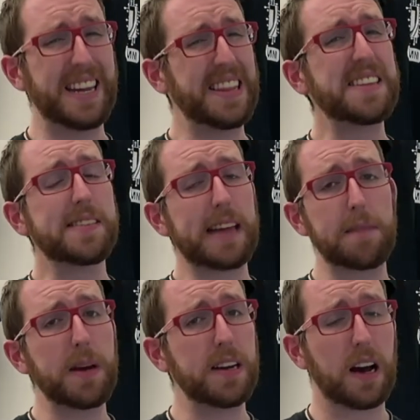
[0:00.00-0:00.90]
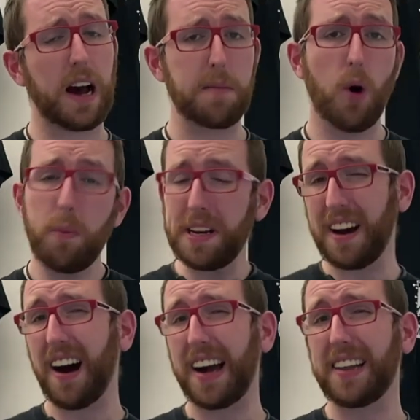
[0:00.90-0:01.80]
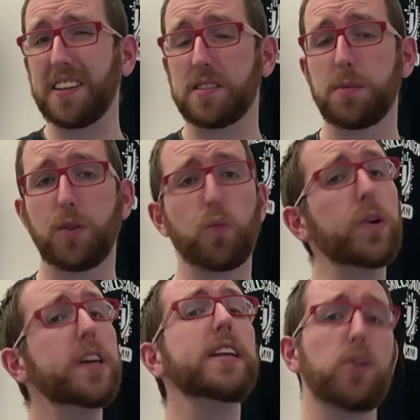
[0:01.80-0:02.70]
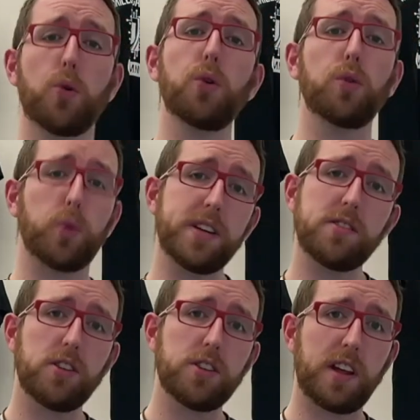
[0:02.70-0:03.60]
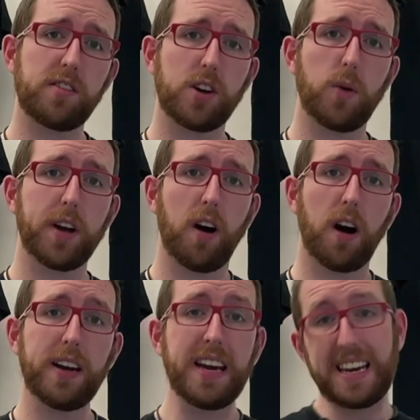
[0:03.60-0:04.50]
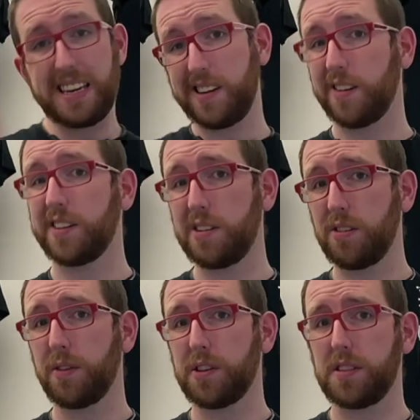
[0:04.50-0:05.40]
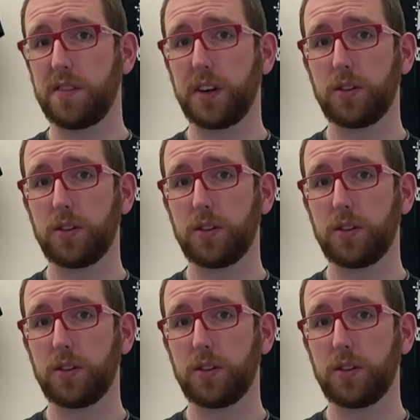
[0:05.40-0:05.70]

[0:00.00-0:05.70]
In this segment, I'm hoping to highlight some of the really cool research that's going on here at the University of